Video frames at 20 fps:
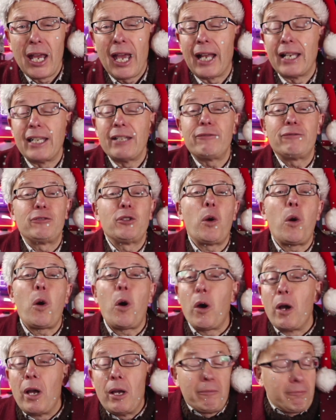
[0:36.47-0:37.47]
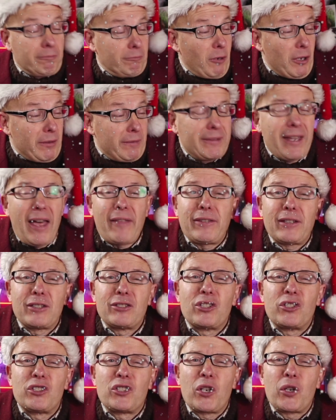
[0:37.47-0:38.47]
And if you're with nothing
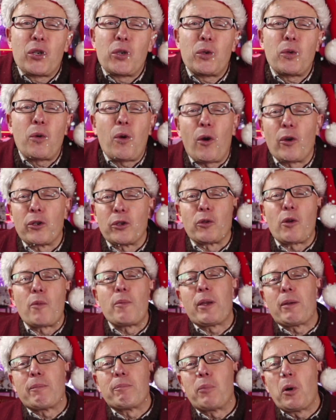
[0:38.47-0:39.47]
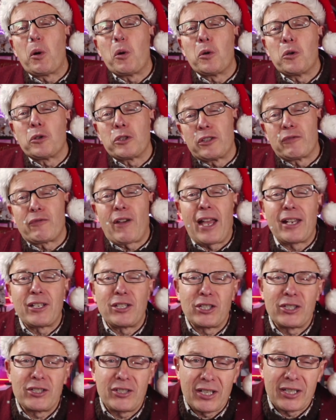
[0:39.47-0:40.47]
to do, or you're a bit bored, you've had
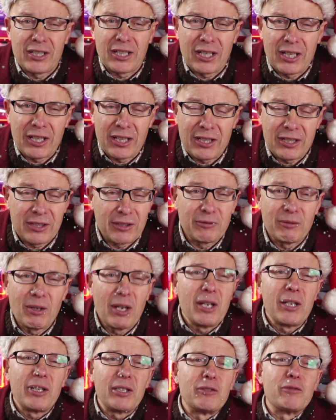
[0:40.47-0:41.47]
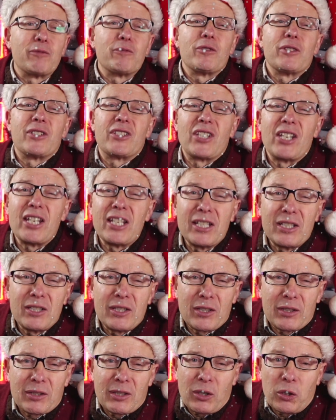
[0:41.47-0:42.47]
your dinner, you've seen
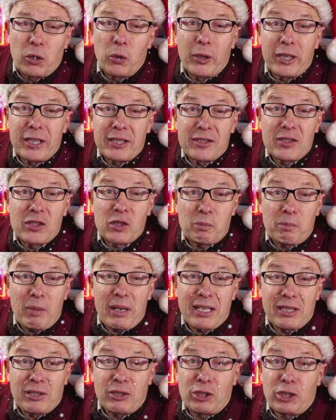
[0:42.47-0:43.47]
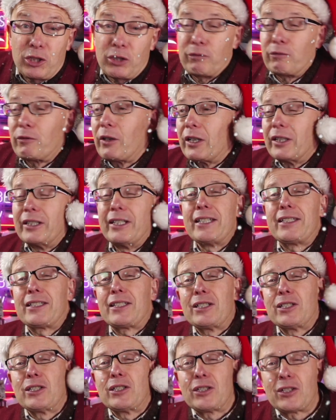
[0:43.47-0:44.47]
the Queen's speech, you've
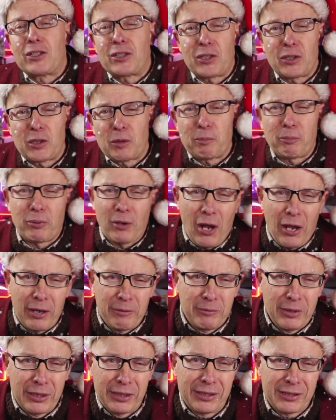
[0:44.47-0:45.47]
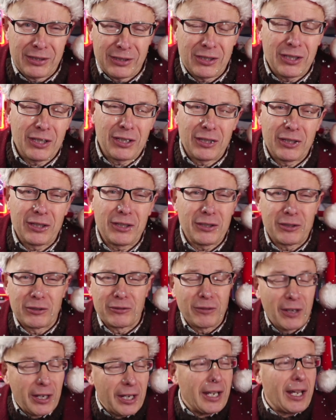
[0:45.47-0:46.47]
listened to the Prime Minister,
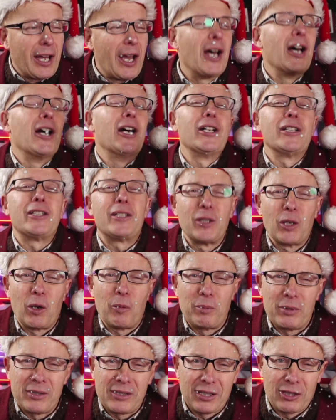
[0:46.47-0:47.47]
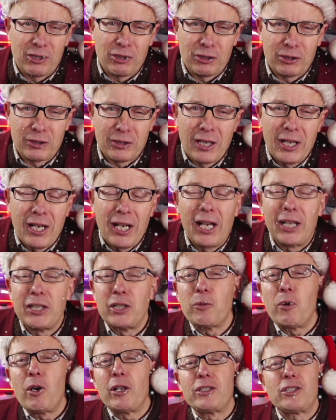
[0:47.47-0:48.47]
you've heard the opposition, and you
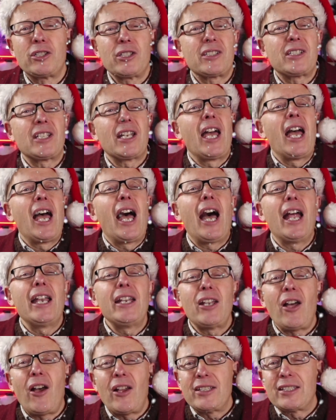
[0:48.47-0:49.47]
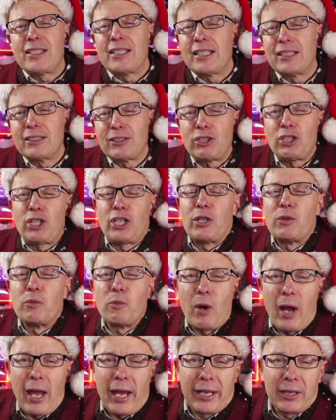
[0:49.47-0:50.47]
want just a nice little chin
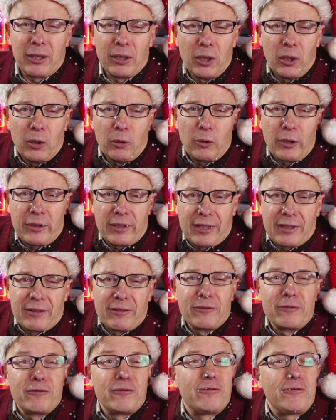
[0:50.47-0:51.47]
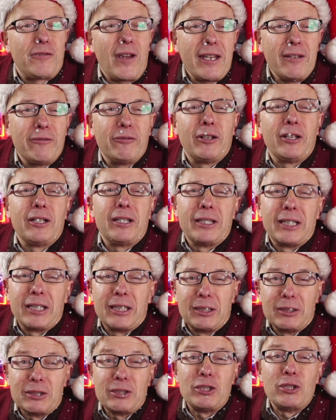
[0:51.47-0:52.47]
wag with a favourite
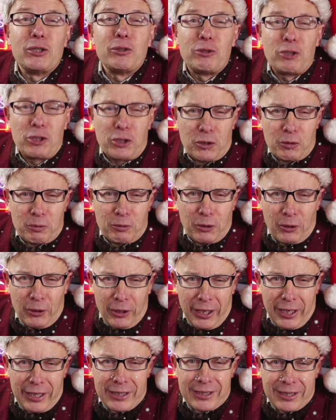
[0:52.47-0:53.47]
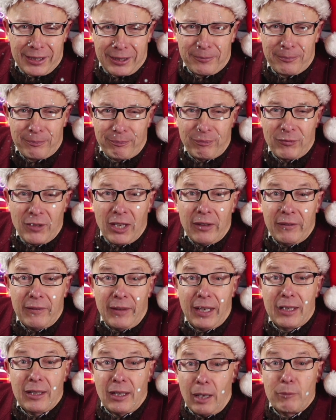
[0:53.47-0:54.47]
little YouTube creator,
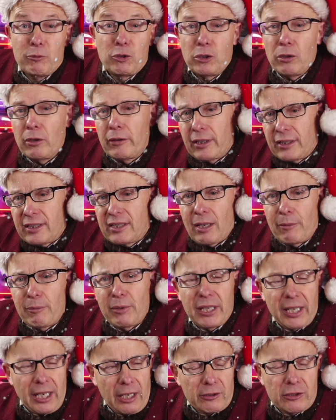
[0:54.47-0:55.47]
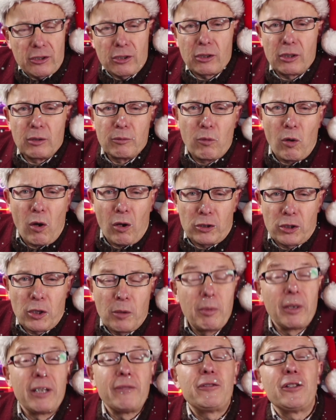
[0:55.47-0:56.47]
then I'm sure there's somebody else you could watch.
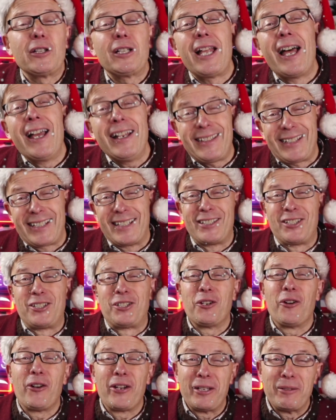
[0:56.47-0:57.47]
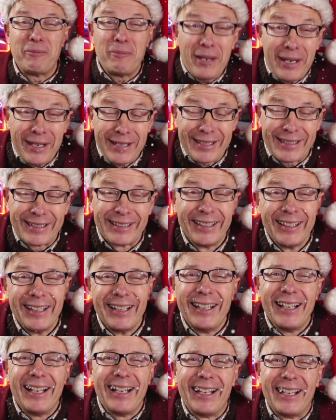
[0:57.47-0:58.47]
But if you'd like to join me
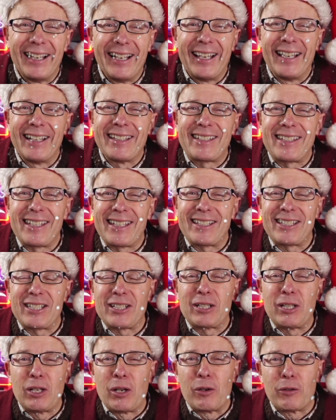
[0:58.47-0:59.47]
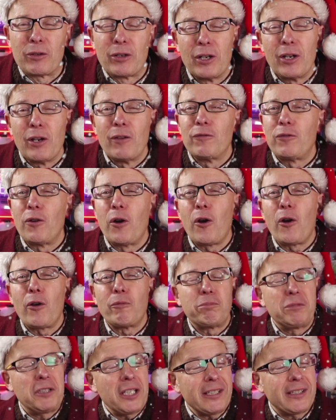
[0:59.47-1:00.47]
at 6 o'clock
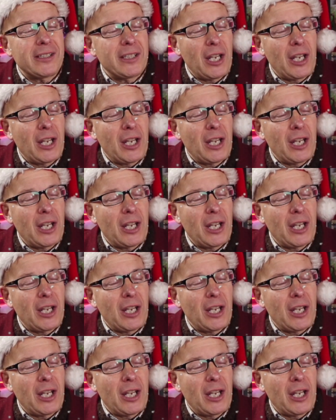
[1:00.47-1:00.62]
for just